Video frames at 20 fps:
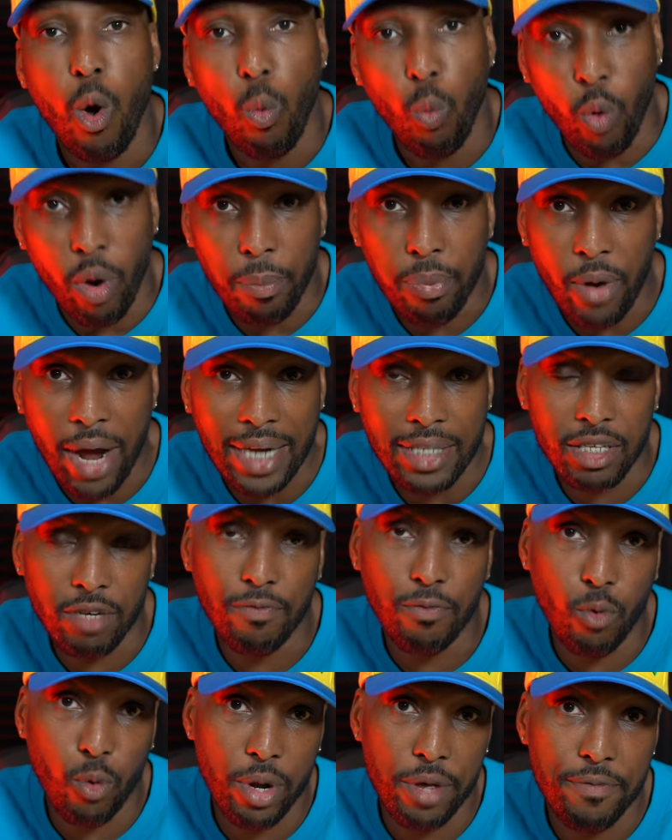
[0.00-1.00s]
What Project
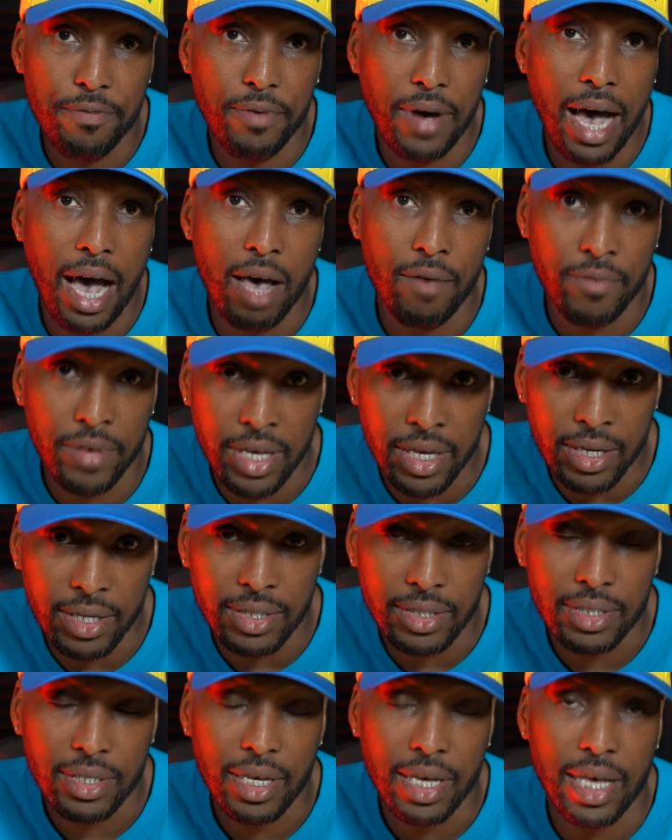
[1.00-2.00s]
45
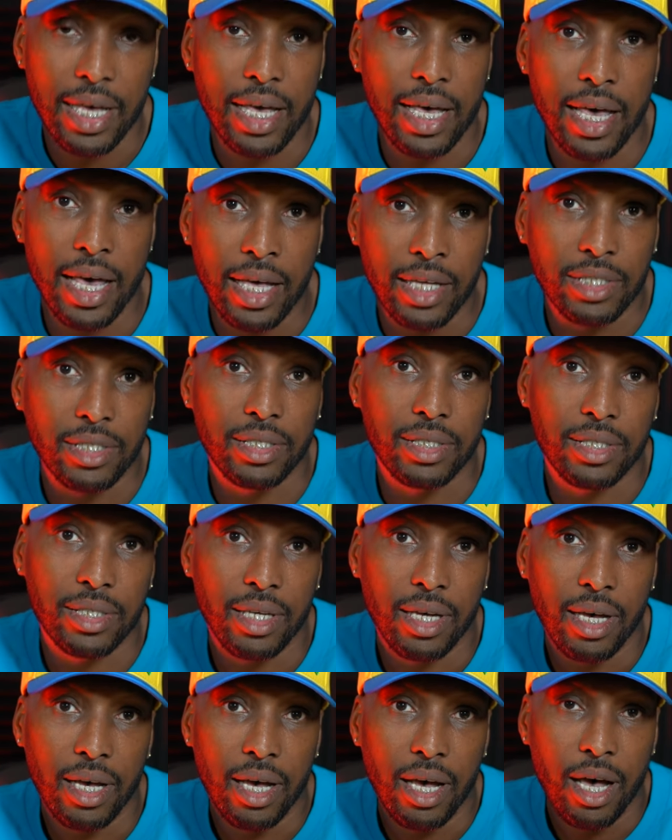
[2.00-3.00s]
is, it's
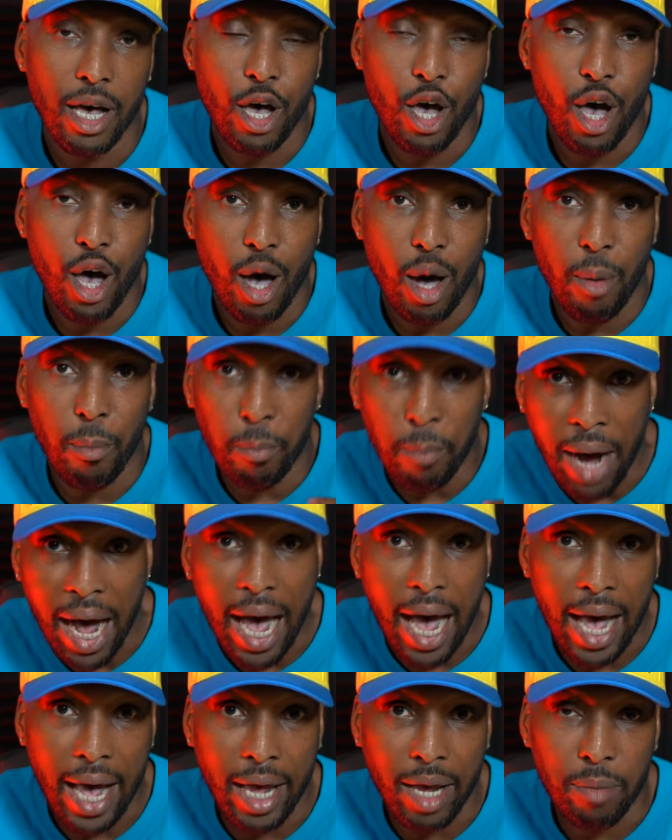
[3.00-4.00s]

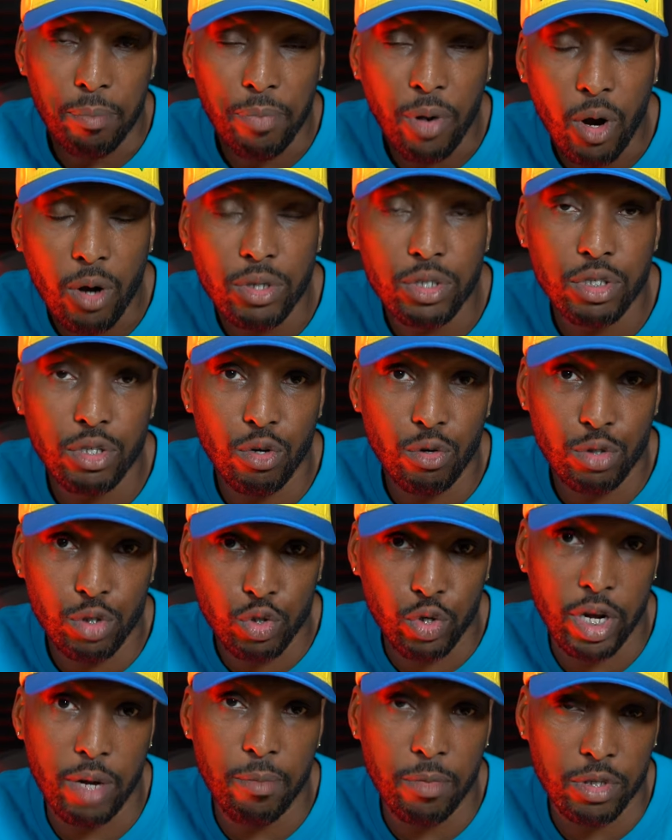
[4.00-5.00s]
my personal
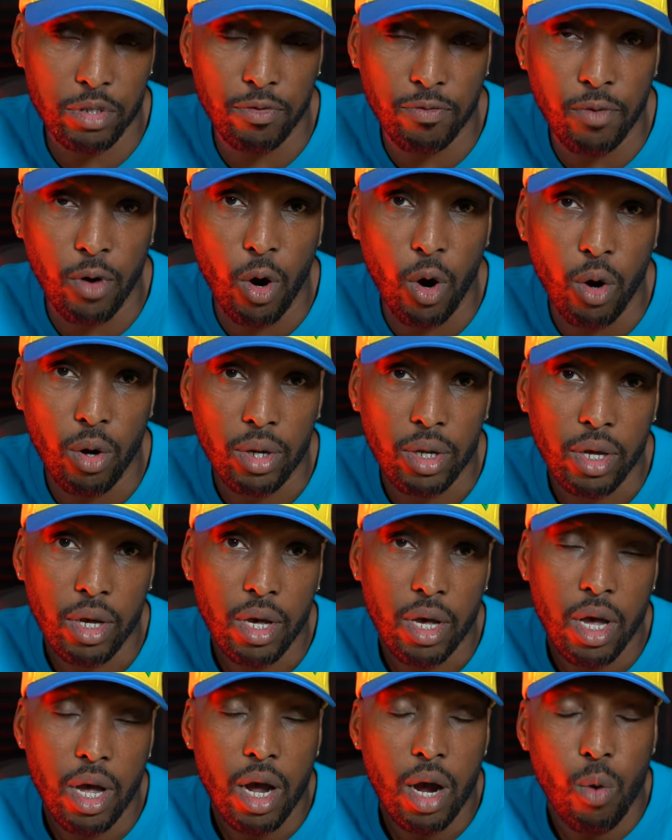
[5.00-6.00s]
dreamer's vault
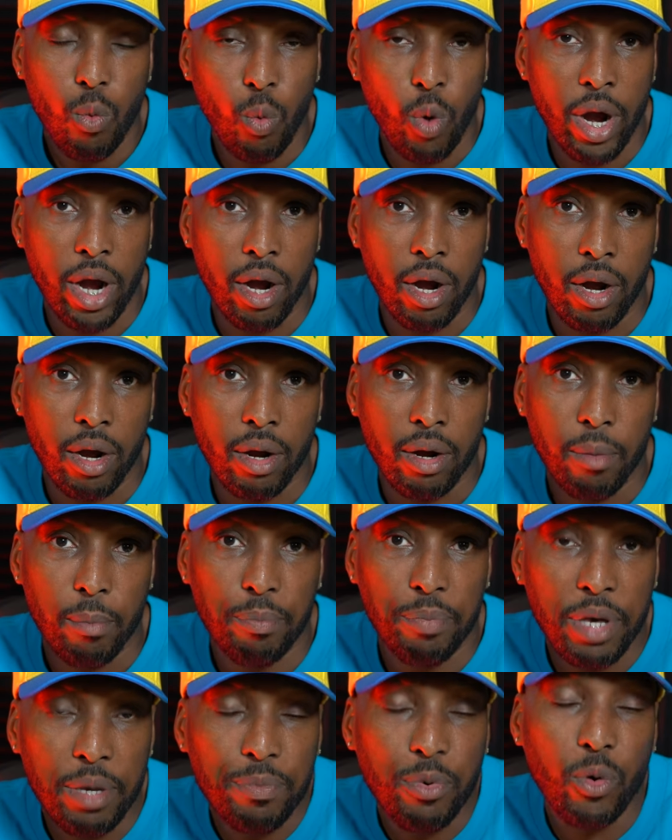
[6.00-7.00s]
where
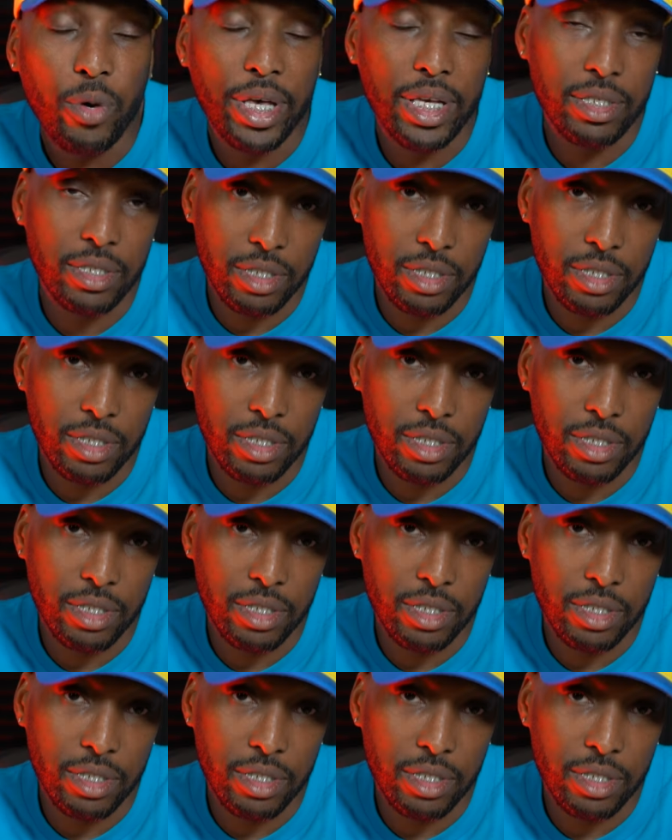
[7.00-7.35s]
people can